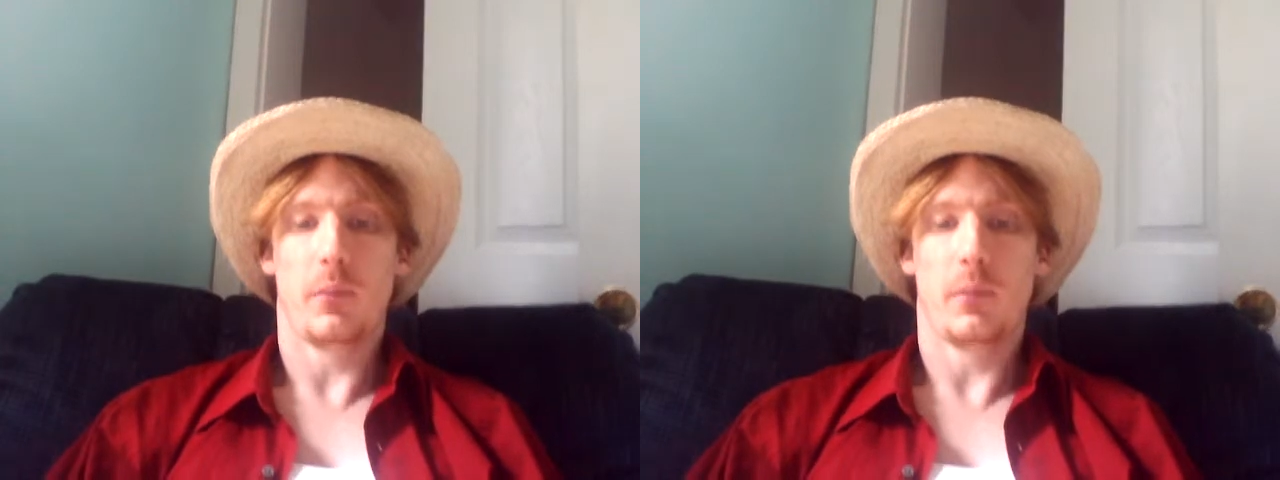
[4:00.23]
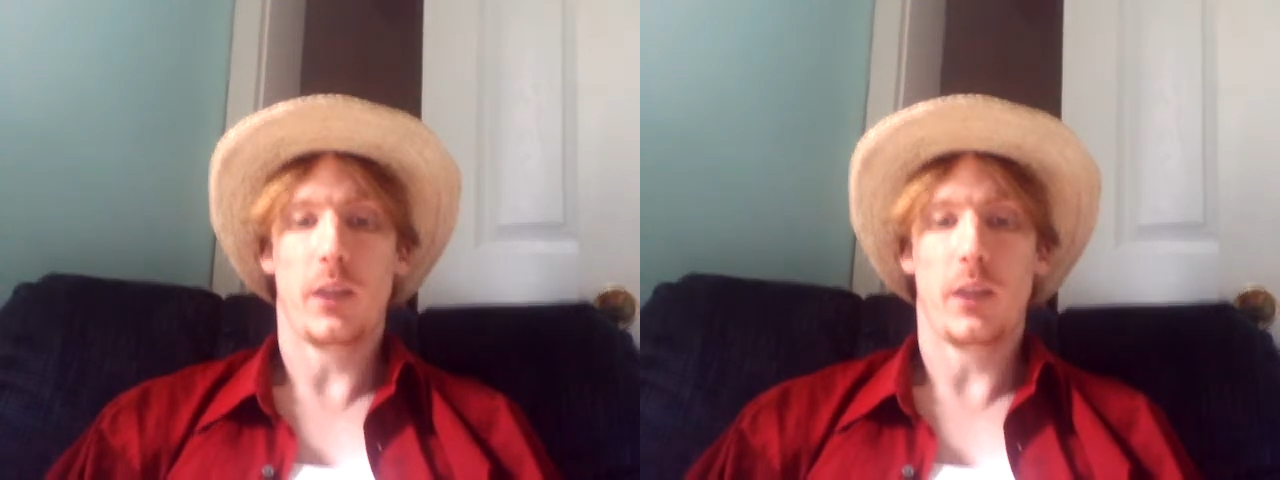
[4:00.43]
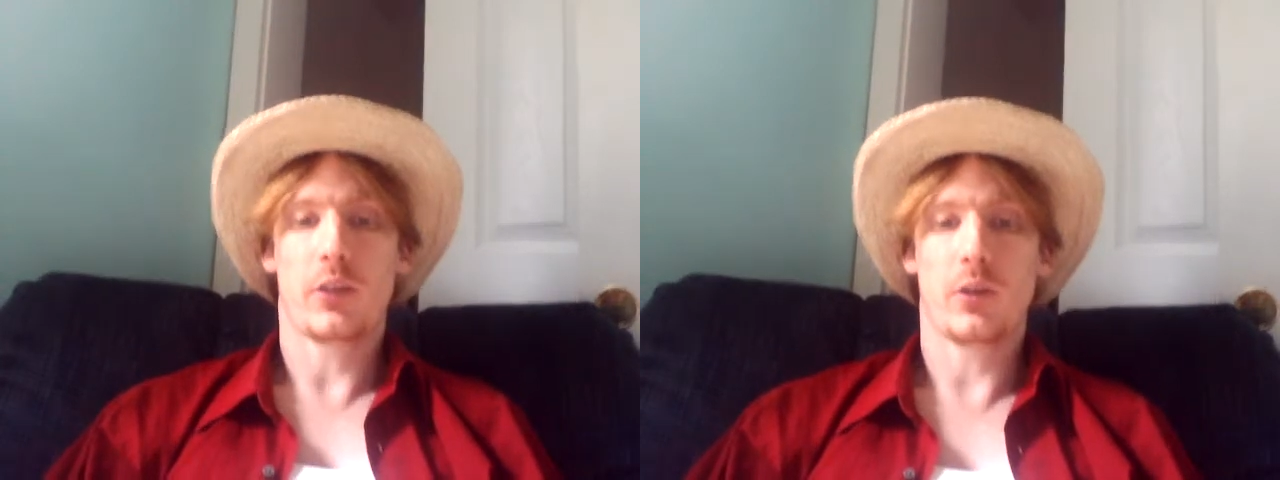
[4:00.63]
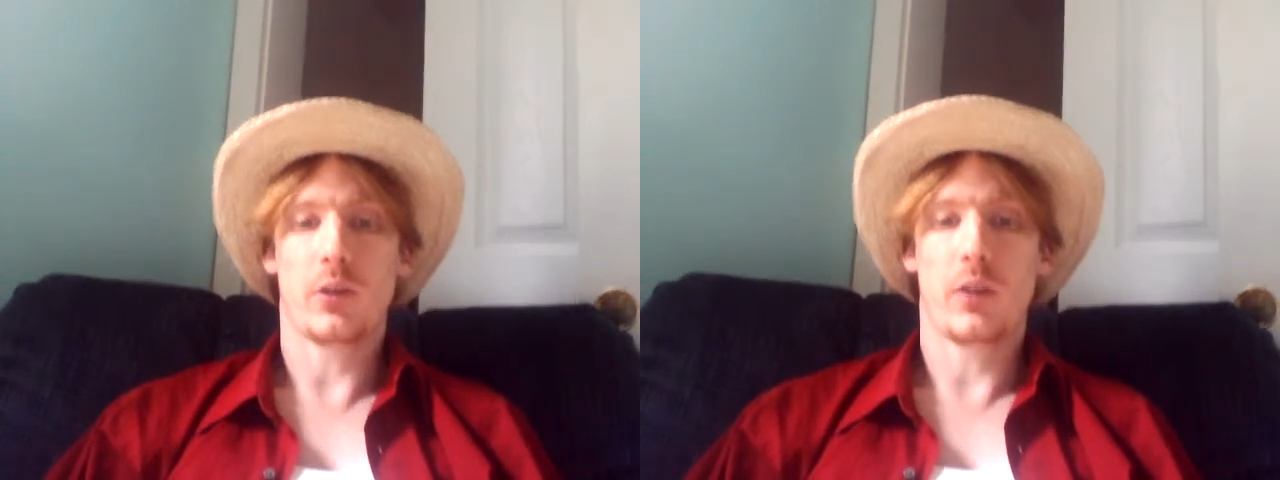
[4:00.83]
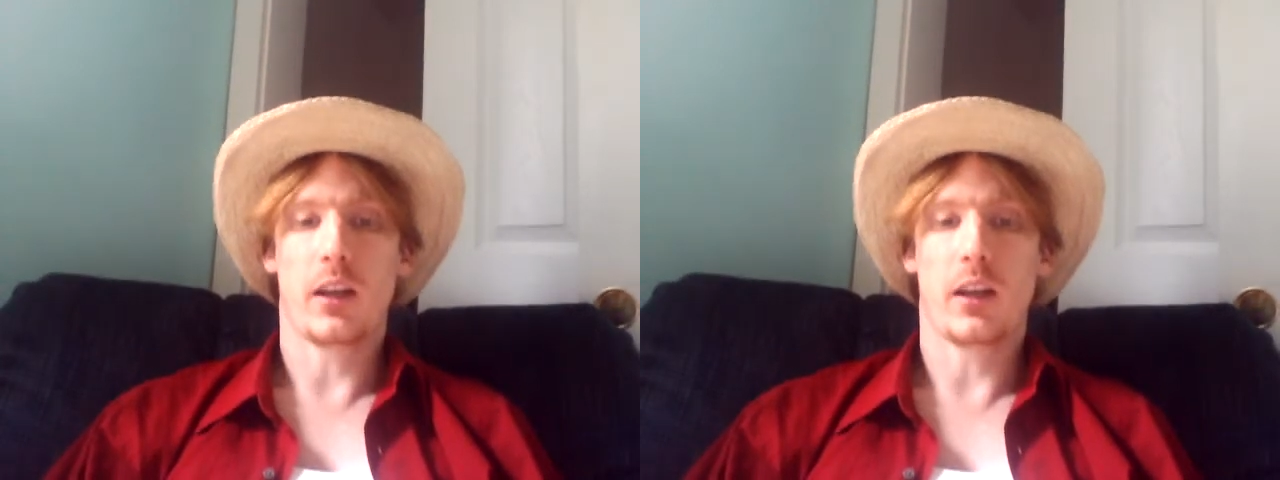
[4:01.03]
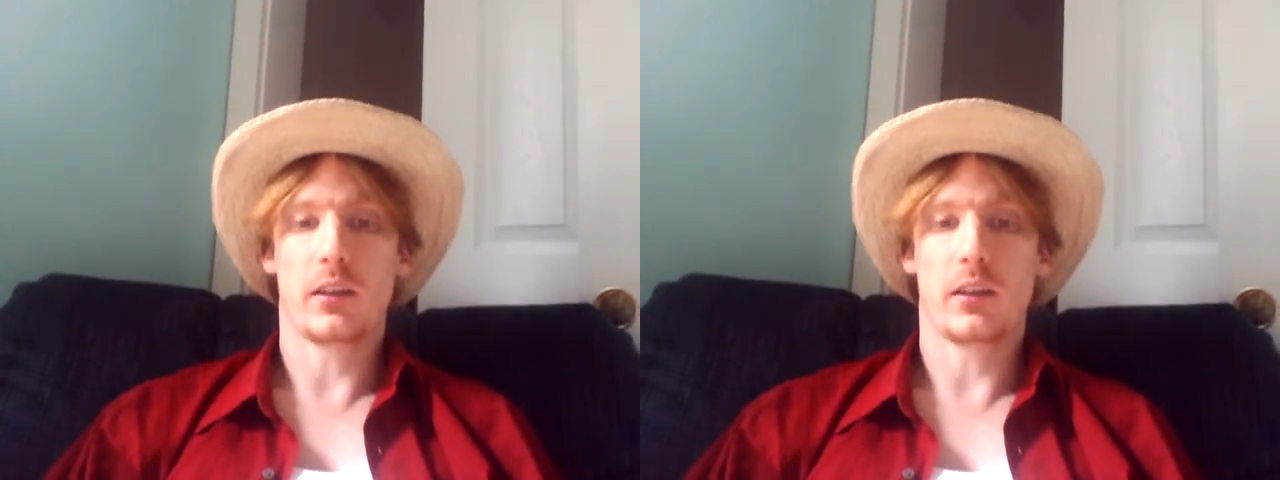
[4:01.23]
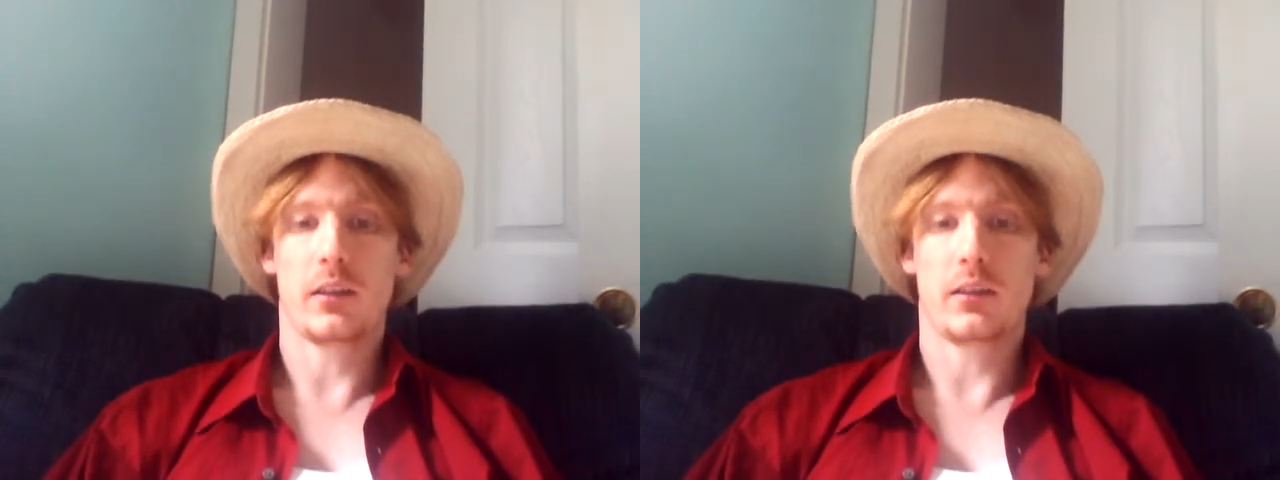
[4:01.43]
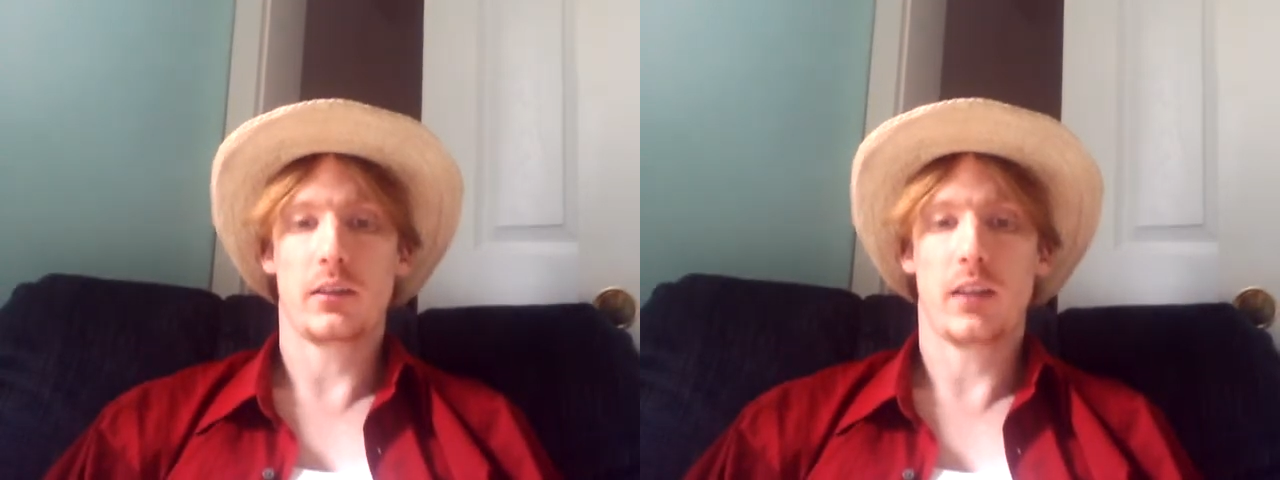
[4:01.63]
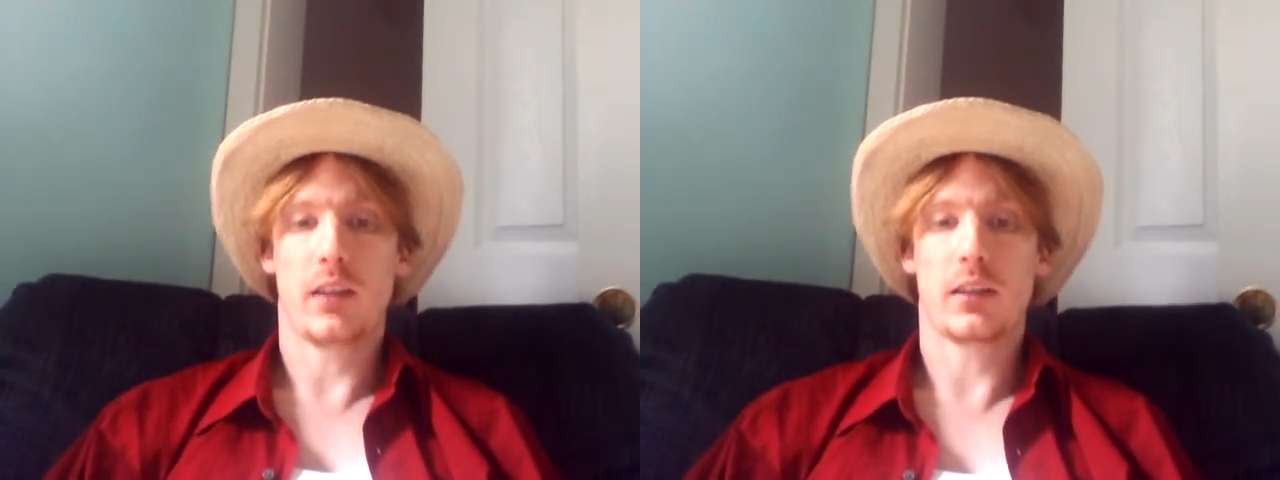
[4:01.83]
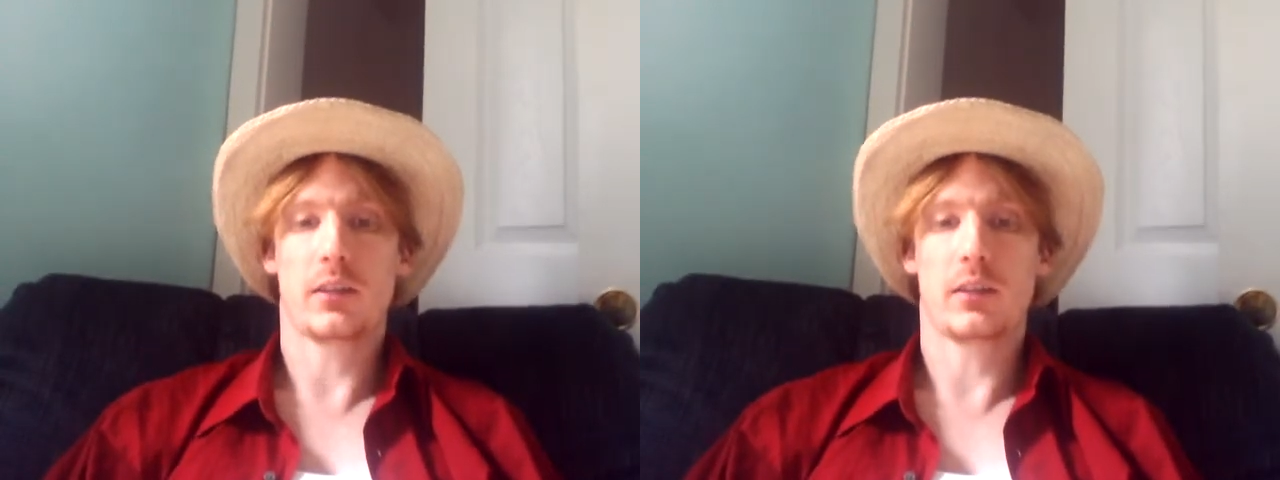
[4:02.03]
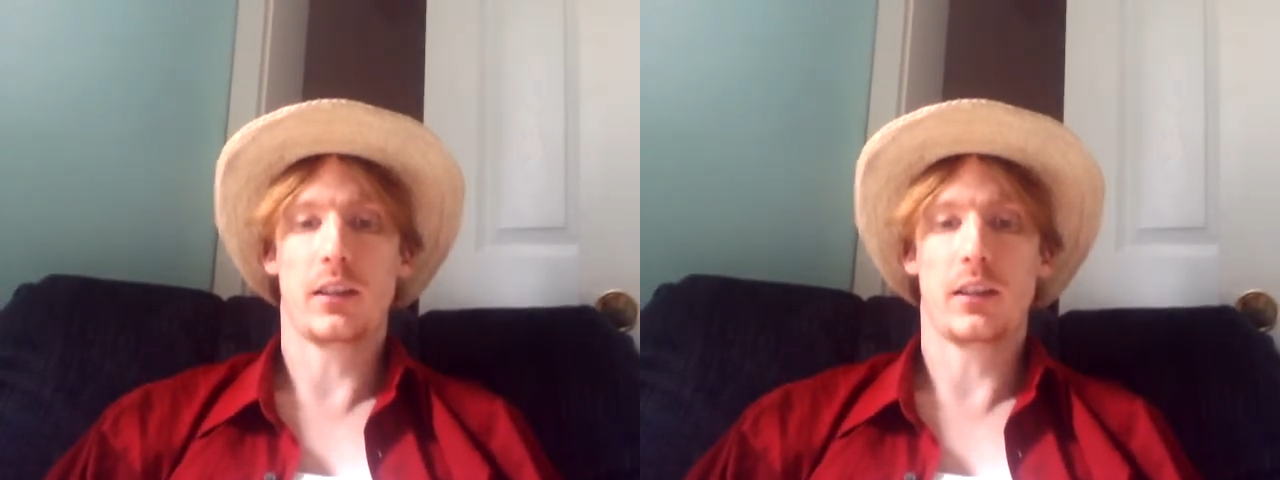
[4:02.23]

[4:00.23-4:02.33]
make sure that text